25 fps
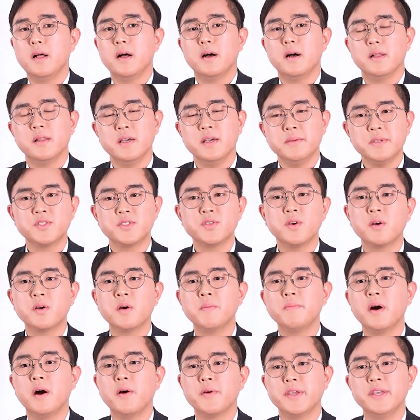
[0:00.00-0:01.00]
Let me talk
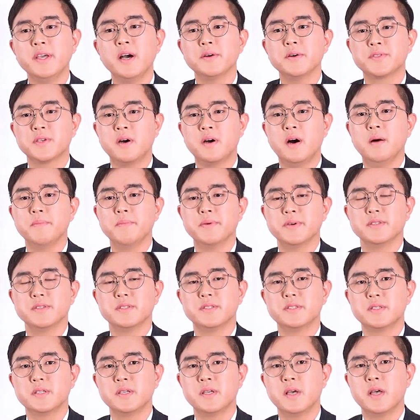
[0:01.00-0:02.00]
about Eos
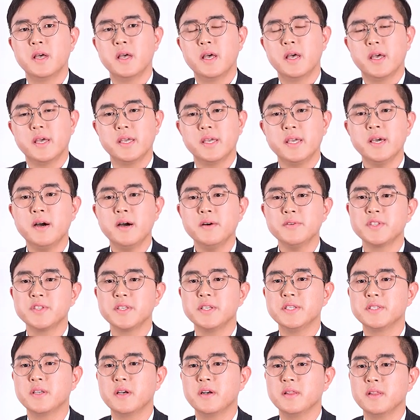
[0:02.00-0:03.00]
Components. Eos
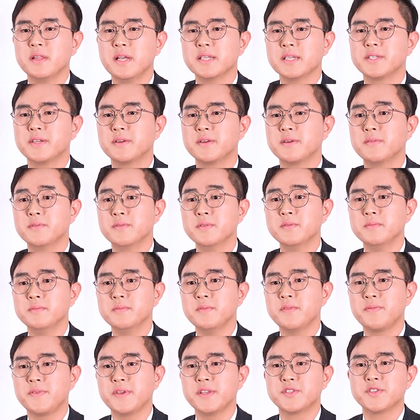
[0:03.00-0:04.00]
is an electrical
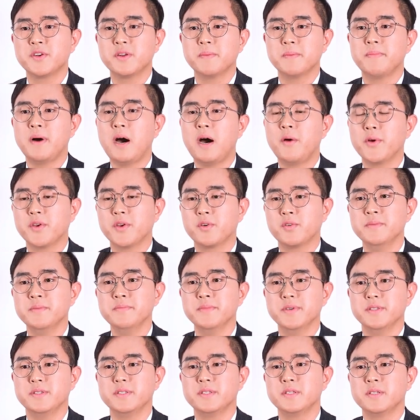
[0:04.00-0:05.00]
room featuring power
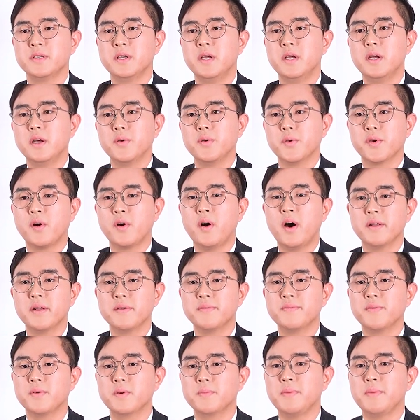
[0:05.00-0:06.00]
equipment
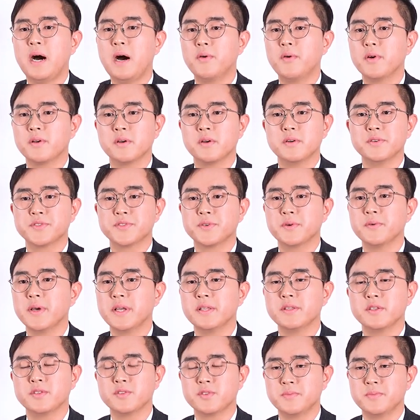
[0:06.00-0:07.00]
required for power control
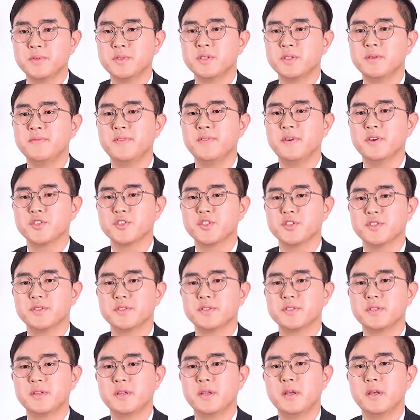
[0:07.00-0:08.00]
and distribution
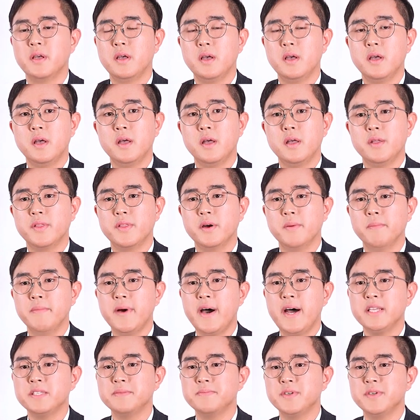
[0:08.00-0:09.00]
functions. The
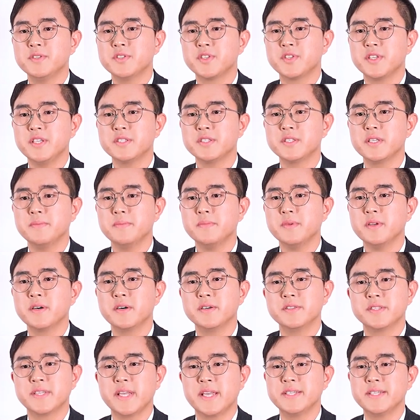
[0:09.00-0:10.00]
management system
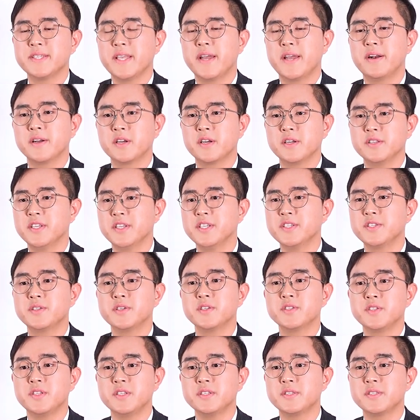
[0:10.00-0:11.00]
contains air
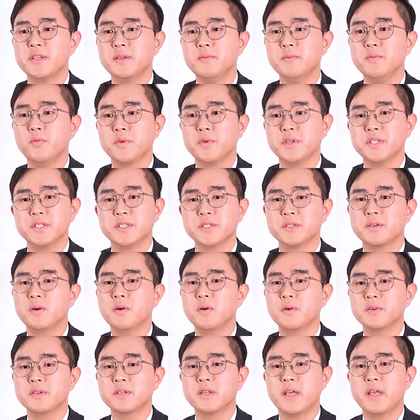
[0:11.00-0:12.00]
conditioning system, which is
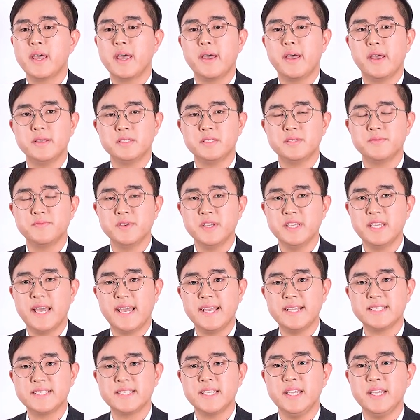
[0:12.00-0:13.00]
called
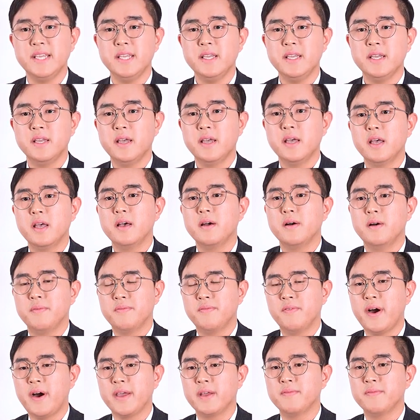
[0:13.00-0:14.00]
HVAC,
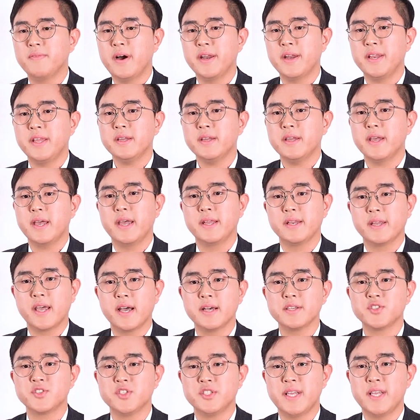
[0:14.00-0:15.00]
firefighting and
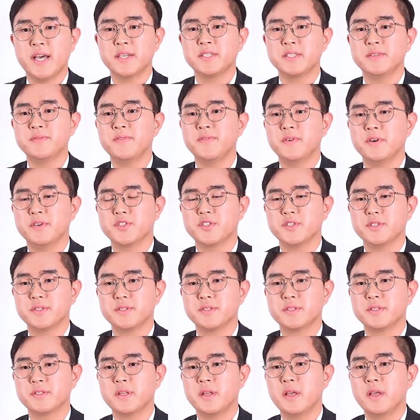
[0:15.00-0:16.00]
gas detection
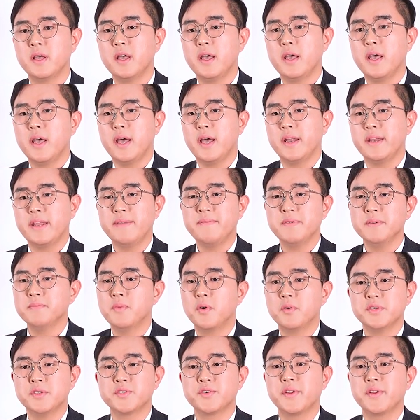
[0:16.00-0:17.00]
functions, and even
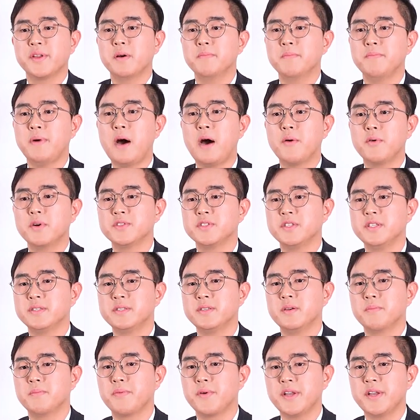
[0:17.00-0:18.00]
monitoring of power
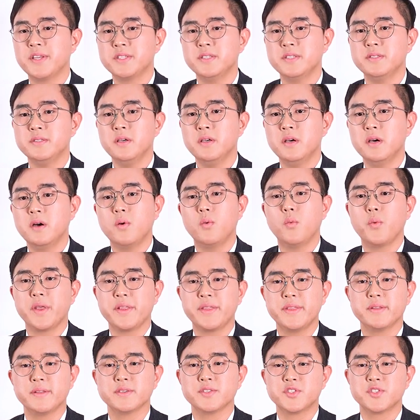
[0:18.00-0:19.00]
system operation
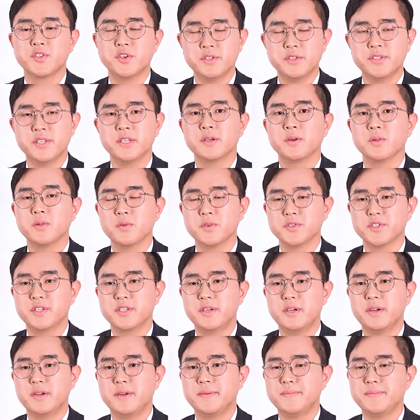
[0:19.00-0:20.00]
within a sturdy enclosure.